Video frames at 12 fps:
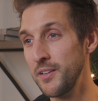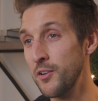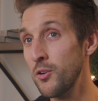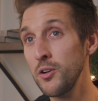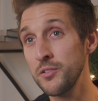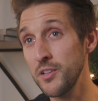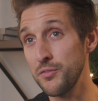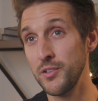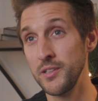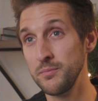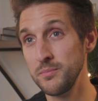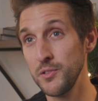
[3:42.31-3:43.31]
And they're all
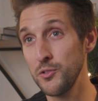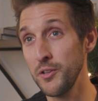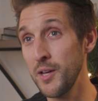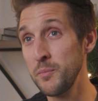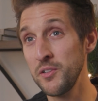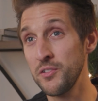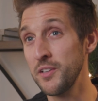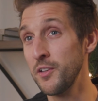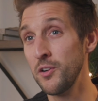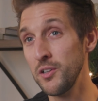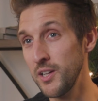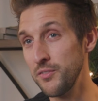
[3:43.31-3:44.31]
different. So that means that
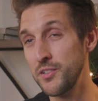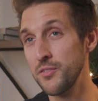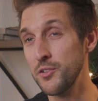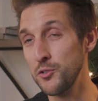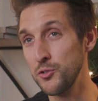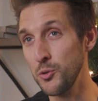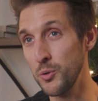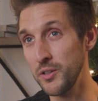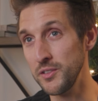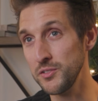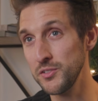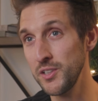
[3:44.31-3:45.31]
they all have different
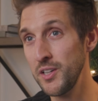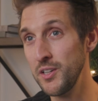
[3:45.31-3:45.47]
stories.